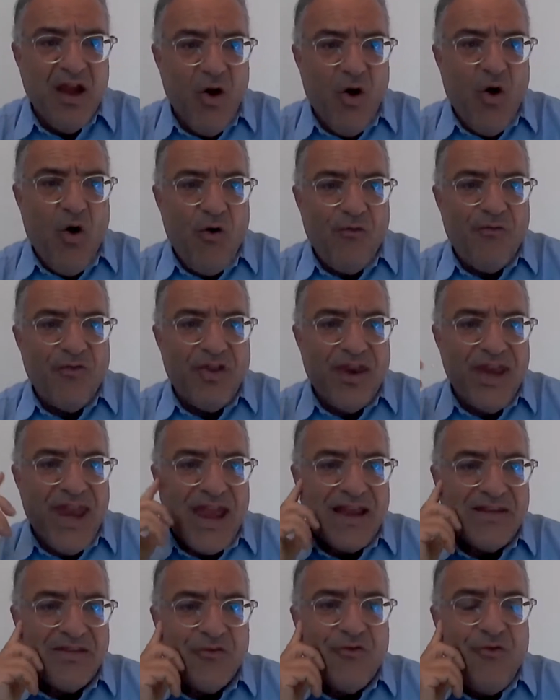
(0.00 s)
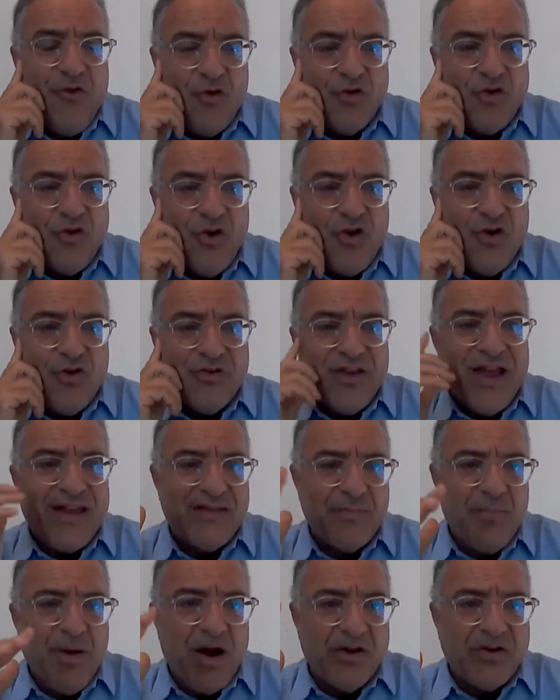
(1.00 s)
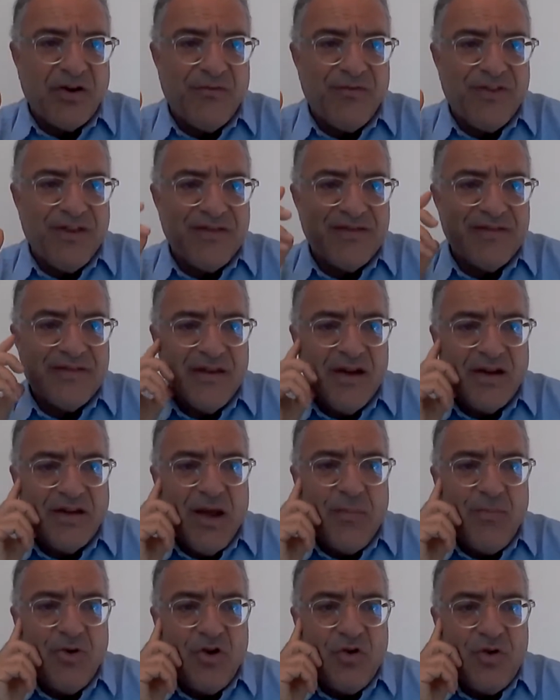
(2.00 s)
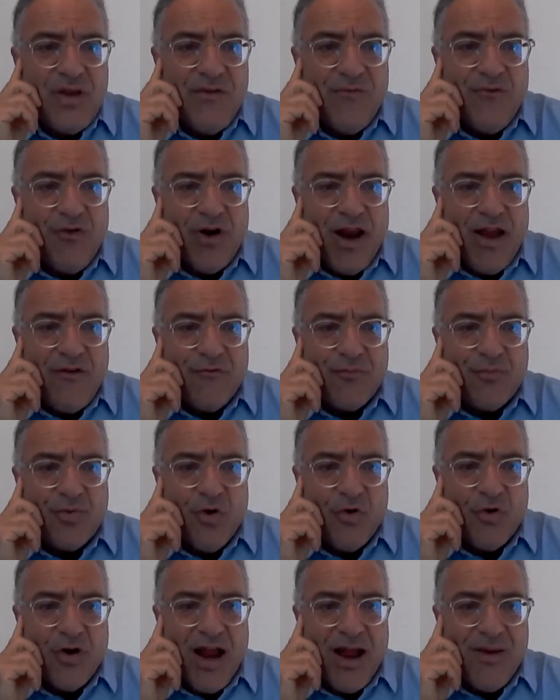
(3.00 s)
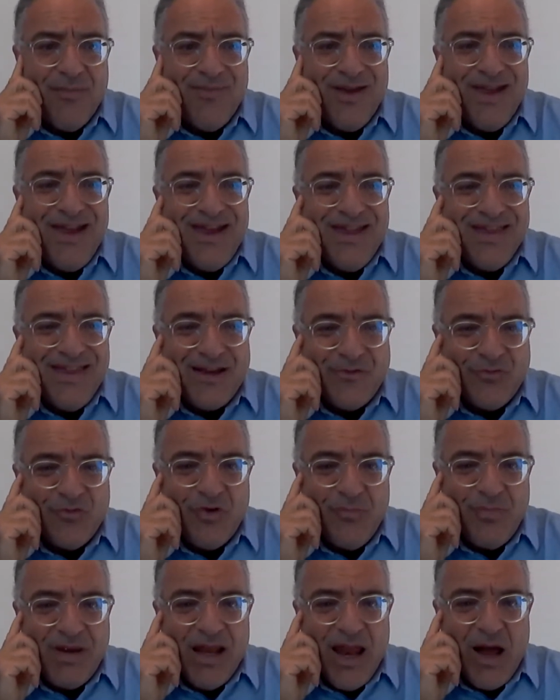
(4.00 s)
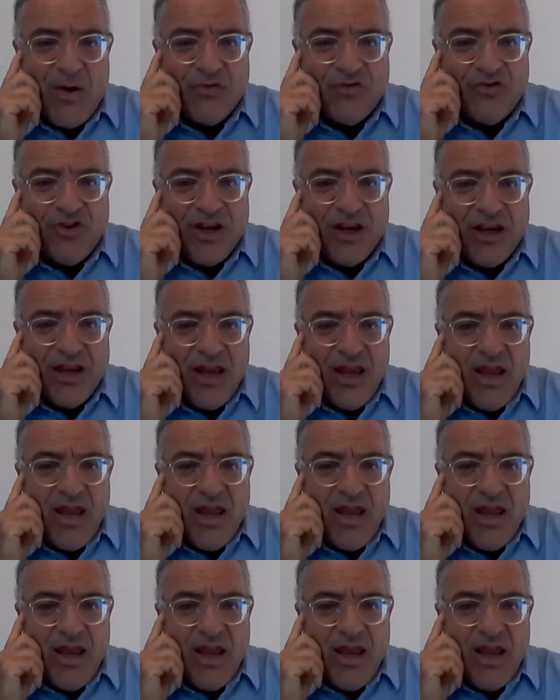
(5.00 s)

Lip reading: over the next 4 years as part of this WE4F program that we'll be launching.